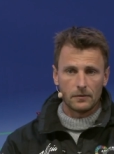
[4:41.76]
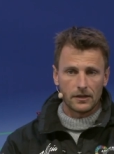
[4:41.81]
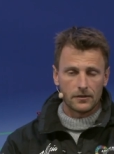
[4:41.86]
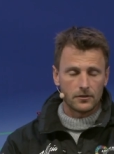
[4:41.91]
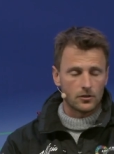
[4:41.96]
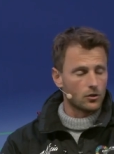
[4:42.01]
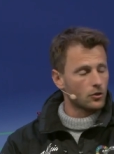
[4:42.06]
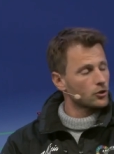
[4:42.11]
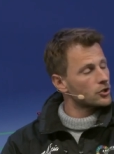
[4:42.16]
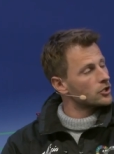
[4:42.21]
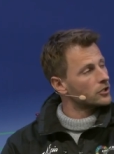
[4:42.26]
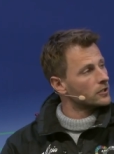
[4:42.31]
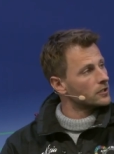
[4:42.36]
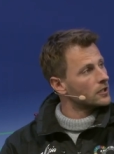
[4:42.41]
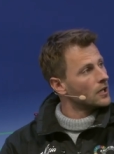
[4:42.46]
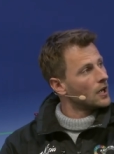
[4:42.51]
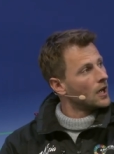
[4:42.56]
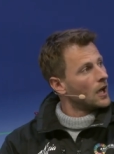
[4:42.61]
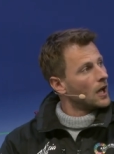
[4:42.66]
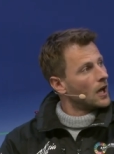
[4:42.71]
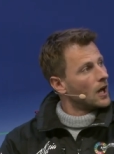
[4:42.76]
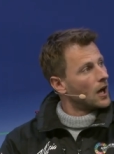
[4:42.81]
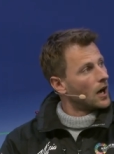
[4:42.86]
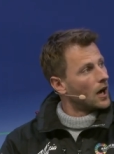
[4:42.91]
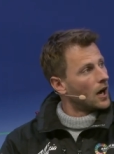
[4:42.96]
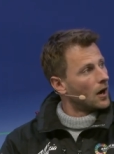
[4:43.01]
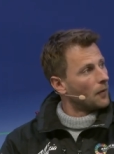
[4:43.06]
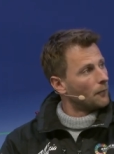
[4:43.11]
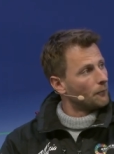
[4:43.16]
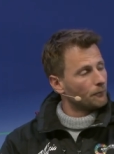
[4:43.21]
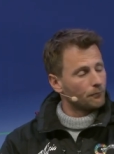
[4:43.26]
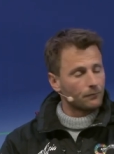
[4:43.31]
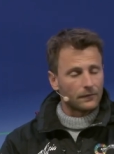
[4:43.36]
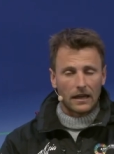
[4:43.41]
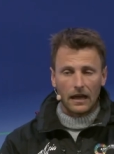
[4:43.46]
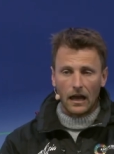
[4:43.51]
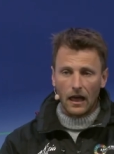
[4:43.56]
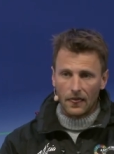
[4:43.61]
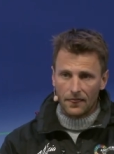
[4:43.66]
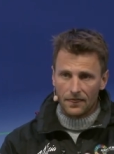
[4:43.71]
and the ocean um,
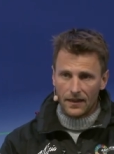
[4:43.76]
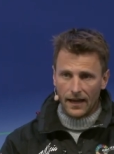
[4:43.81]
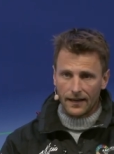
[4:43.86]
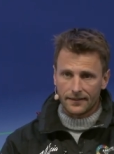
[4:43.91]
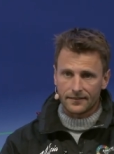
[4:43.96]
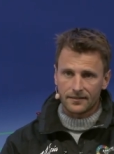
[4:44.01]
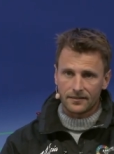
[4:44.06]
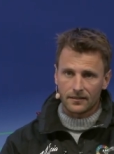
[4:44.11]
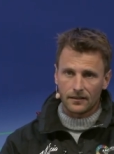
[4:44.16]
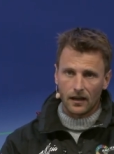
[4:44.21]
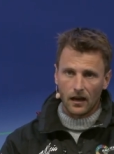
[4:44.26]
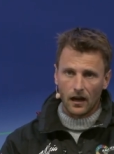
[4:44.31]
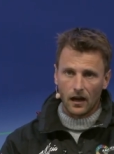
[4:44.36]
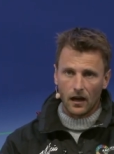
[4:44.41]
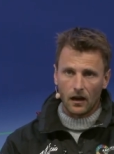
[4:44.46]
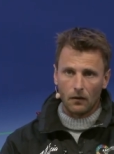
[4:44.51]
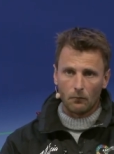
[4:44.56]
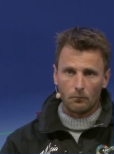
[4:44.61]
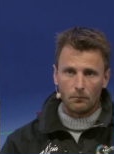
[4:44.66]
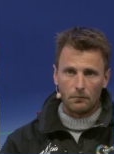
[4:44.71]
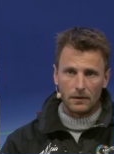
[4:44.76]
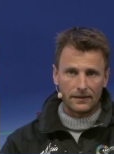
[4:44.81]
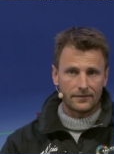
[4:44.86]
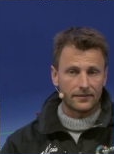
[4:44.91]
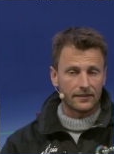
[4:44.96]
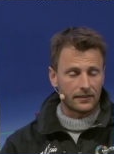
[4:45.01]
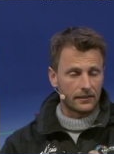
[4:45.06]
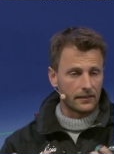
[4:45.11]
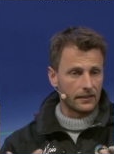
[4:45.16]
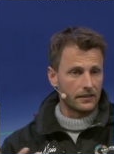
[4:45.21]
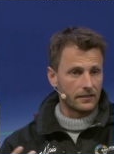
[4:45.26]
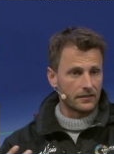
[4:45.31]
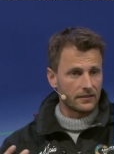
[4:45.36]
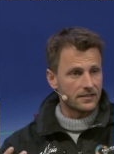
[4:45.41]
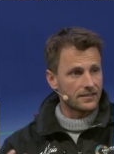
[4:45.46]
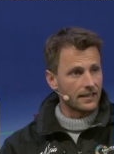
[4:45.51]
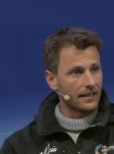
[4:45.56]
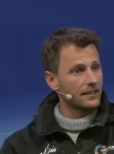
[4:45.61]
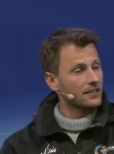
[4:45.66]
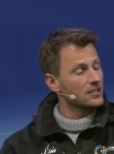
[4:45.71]
that uh, basically
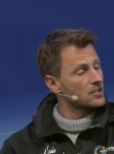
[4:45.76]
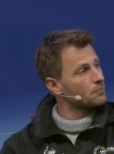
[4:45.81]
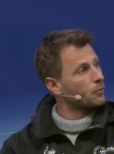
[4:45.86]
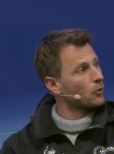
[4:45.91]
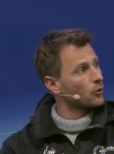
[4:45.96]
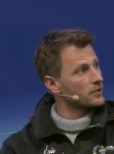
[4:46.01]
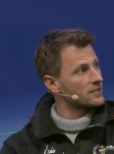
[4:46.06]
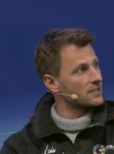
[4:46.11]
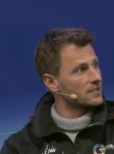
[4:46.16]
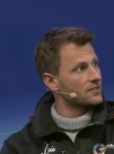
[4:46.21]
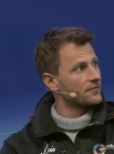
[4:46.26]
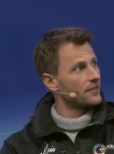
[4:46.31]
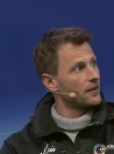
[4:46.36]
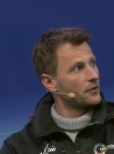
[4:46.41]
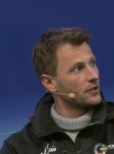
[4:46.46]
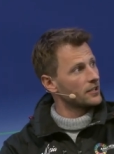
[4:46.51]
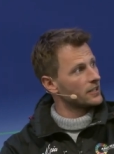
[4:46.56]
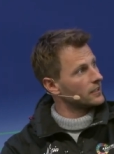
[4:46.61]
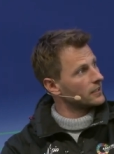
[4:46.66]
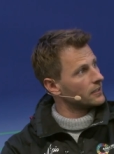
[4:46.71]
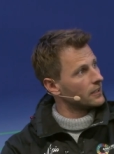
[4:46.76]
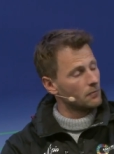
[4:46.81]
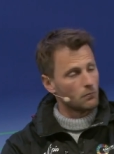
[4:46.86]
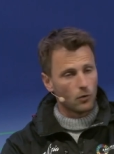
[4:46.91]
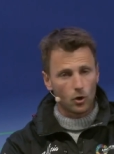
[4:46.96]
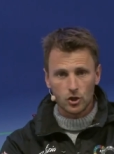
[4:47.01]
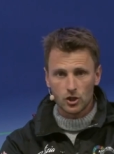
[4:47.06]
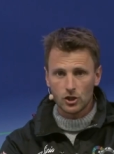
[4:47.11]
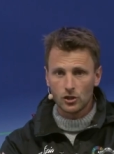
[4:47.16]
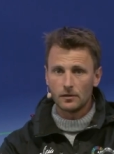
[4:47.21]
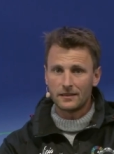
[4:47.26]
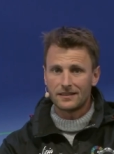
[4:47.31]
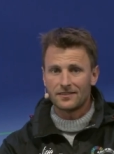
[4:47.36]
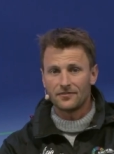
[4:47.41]
sailing sports is very emotional. It's